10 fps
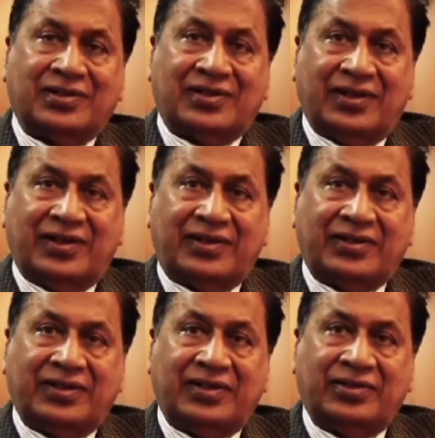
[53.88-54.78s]

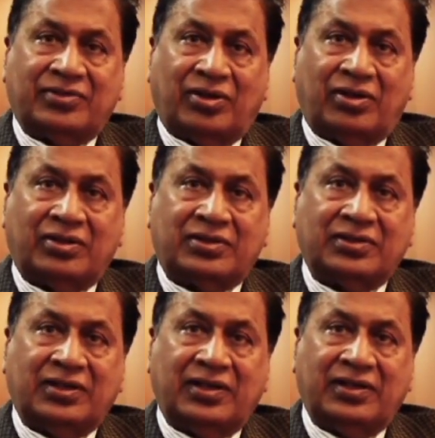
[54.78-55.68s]
clarity in thought
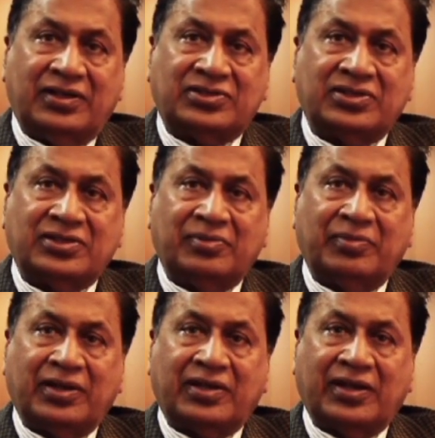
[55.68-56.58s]
and
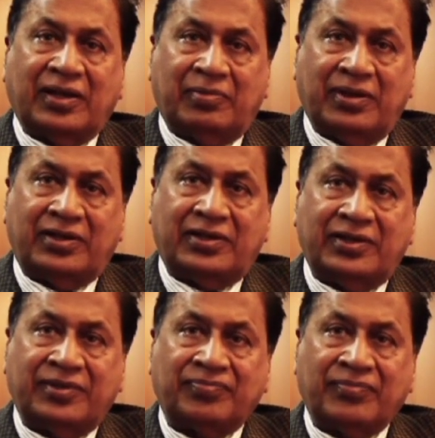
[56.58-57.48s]
decision-making
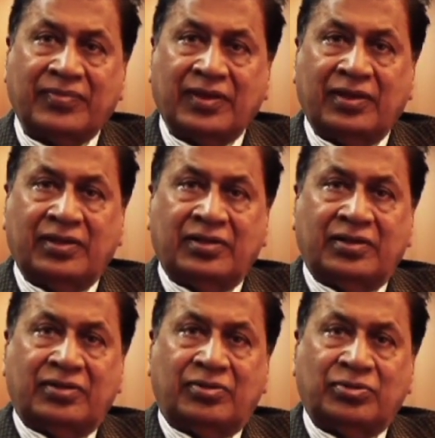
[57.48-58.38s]
ability
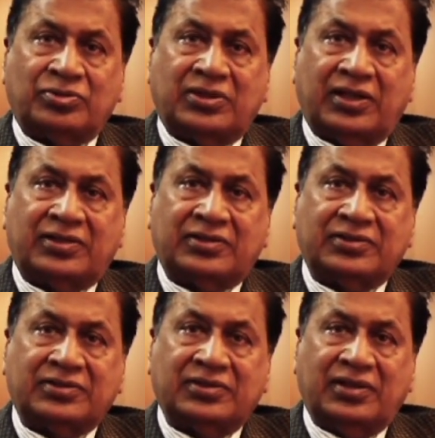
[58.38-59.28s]
to set
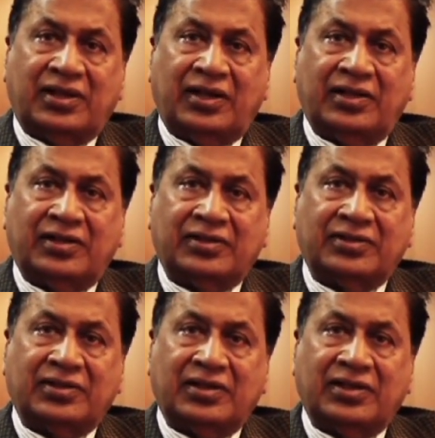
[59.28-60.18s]
and
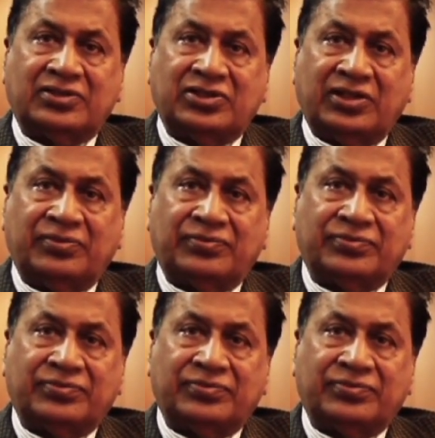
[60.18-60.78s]
achieve